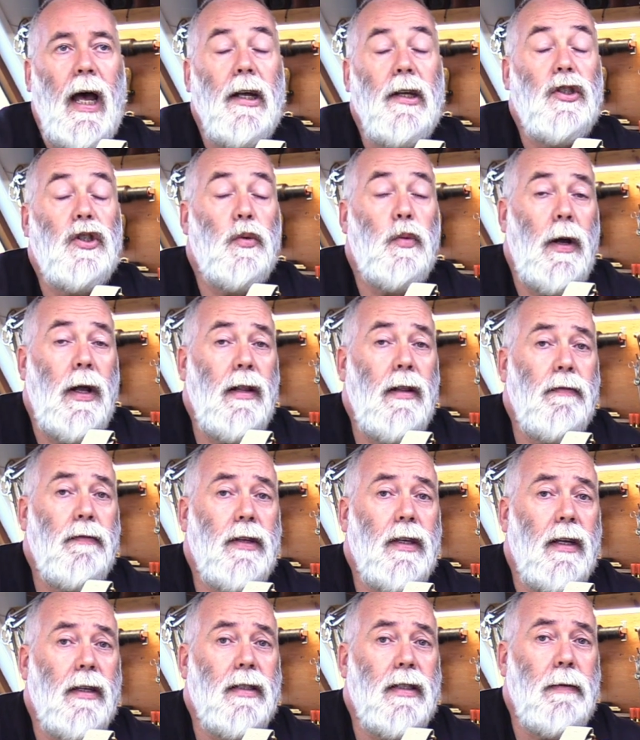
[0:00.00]
12
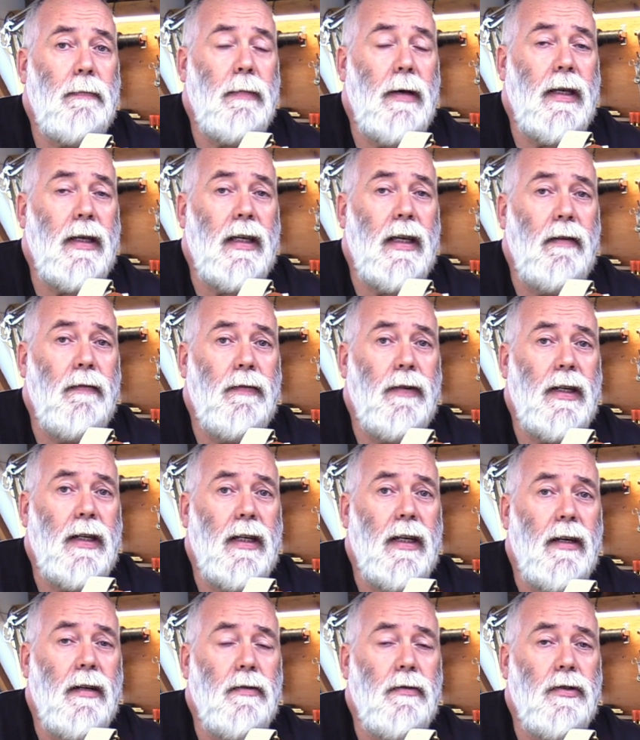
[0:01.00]
gusset making
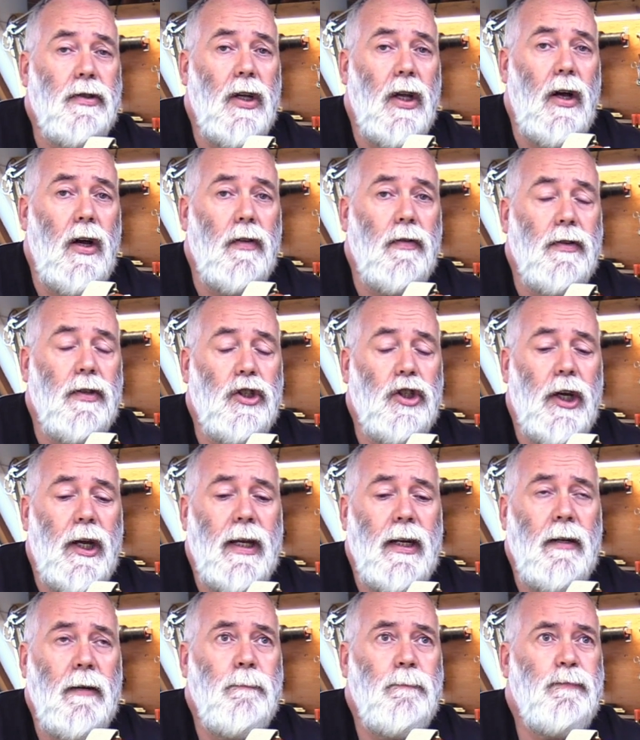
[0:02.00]
videos on the
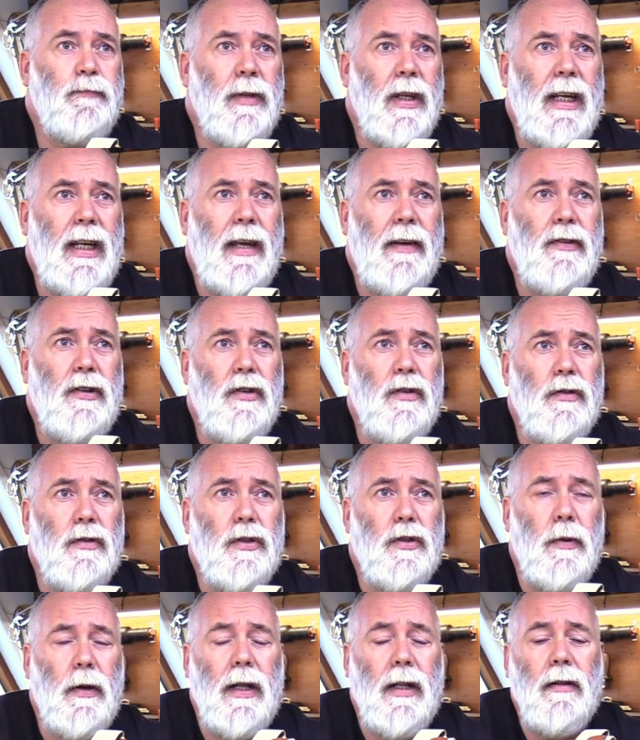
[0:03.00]
channel, 11 or
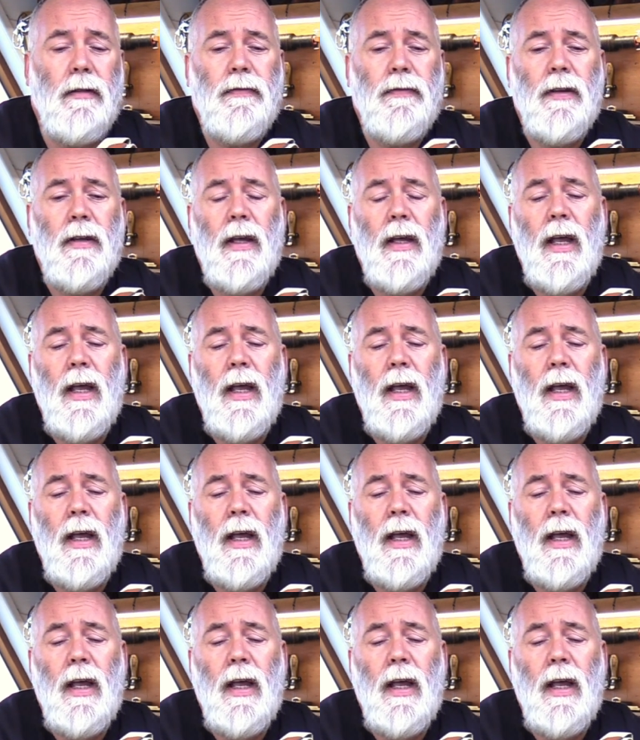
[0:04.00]
12,